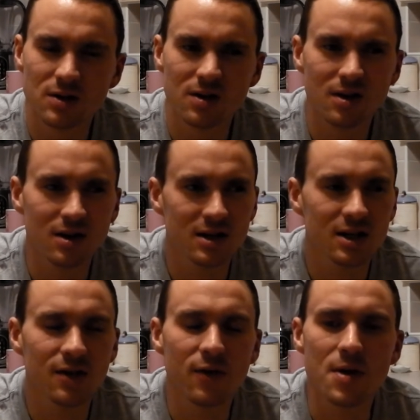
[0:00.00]
I
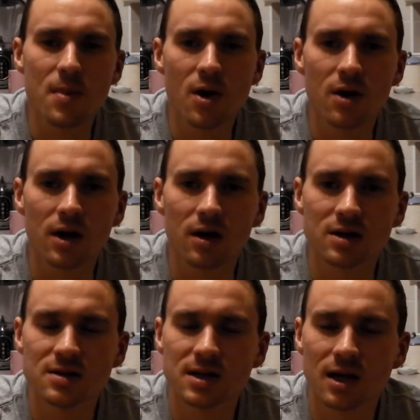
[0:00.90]
don't know, very murky. I
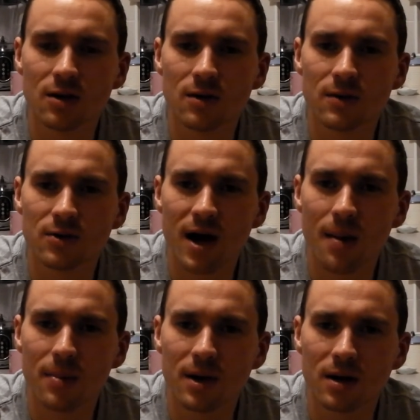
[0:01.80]
seem to get a lot of
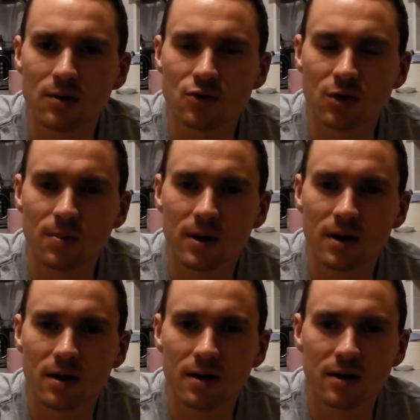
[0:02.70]
crap and a little drop
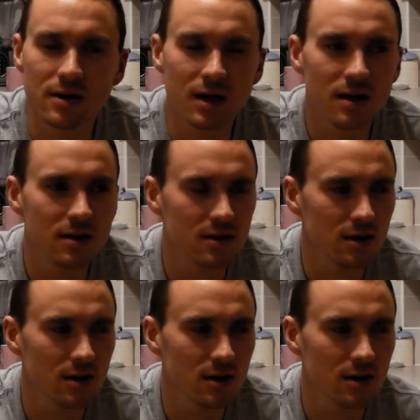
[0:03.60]
out at the end.